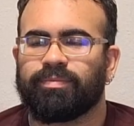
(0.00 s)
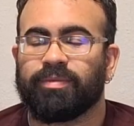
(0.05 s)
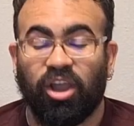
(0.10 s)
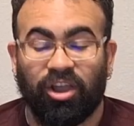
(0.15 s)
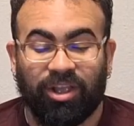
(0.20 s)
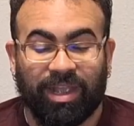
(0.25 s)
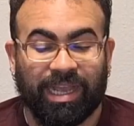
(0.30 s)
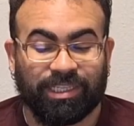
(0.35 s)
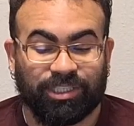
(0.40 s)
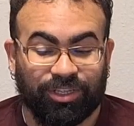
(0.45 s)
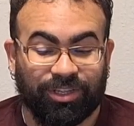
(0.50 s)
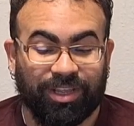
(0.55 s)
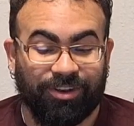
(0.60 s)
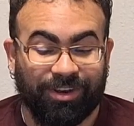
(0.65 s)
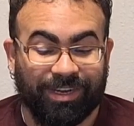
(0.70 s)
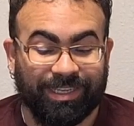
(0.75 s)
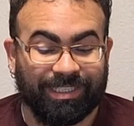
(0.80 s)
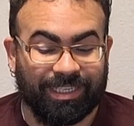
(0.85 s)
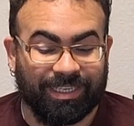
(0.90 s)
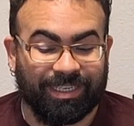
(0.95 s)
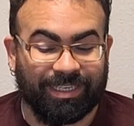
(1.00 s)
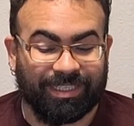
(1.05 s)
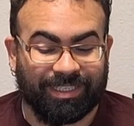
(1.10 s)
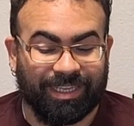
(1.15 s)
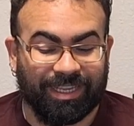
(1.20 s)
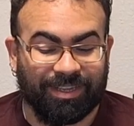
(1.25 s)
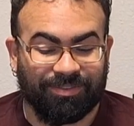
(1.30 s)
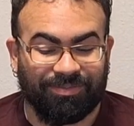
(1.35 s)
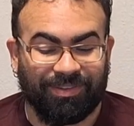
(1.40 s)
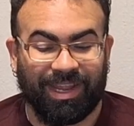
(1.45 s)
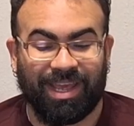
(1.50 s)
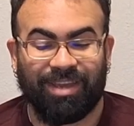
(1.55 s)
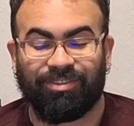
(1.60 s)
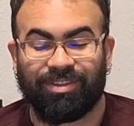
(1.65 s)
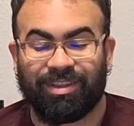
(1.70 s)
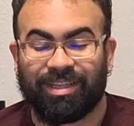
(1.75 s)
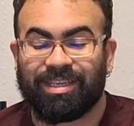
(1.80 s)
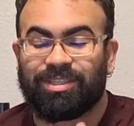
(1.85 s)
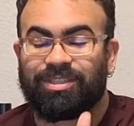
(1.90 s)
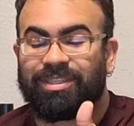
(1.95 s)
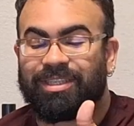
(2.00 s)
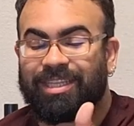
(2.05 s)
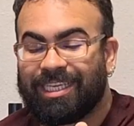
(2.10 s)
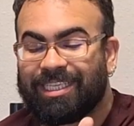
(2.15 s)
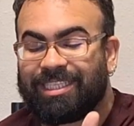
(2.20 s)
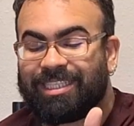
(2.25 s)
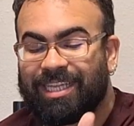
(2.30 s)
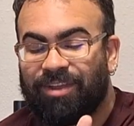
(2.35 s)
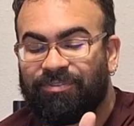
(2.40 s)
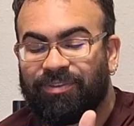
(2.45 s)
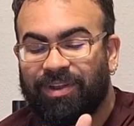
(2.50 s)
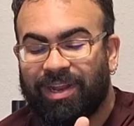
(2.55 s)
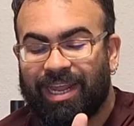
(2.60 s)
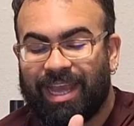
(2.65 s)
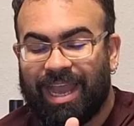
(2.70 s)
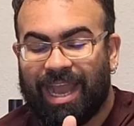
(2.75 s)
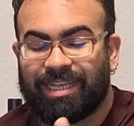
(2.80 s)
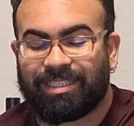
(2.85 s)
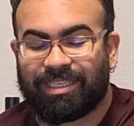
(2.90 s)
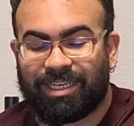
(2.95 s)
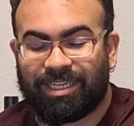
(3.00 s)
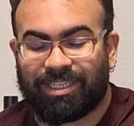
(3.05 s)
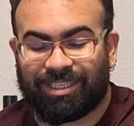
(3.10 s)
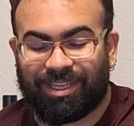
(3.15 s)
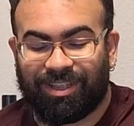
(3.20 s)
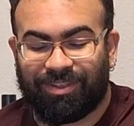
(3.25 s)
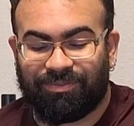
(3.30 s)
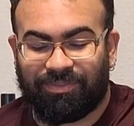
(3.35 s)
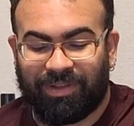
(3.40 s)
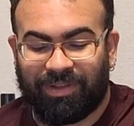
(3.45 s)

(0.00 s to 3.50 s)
Okay, so there is a distinct flavor. This definitely has a distinct